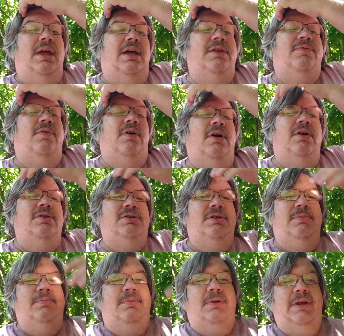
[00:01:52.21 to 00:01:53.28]
as far as
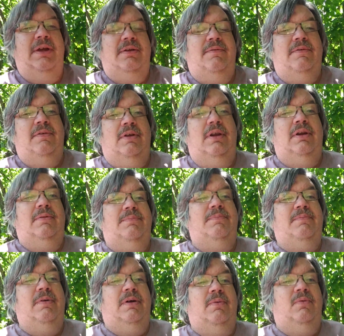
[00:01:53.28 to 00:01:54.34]
an employment in a,
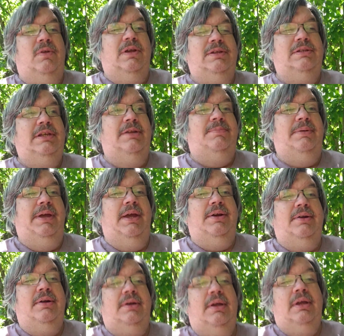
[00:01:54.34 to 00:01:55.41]
a seed
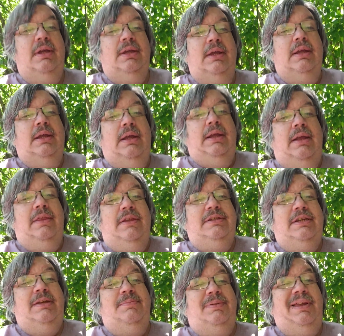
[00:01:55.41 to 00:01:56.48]
planter the
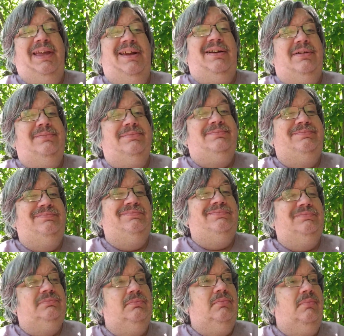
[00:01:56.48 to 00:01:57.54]
seed planter, hmm,